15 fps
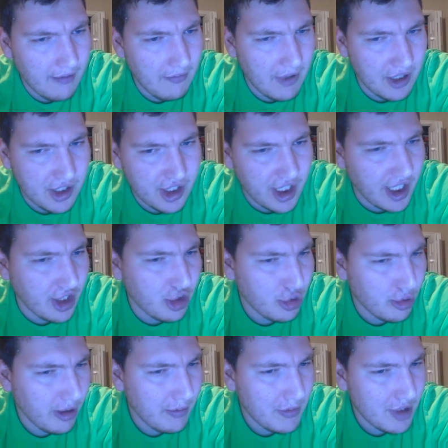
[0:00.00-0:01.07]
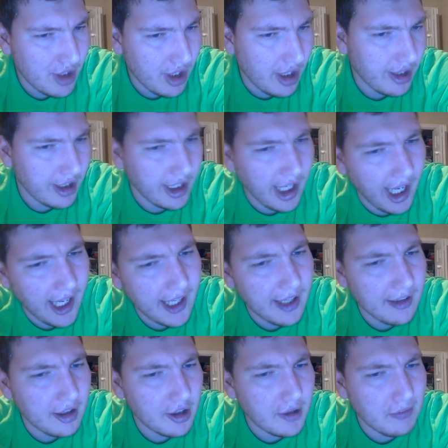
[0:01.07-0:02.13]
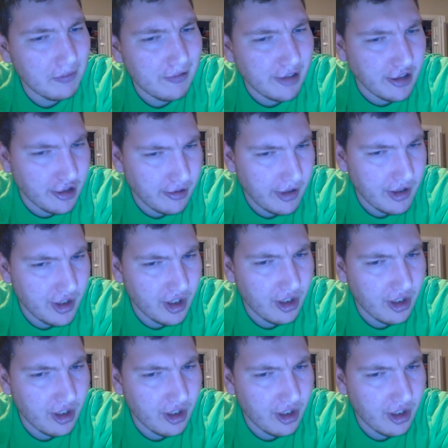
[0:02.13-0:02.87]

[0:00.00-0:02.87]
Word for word: but she tripped on an angular protrusion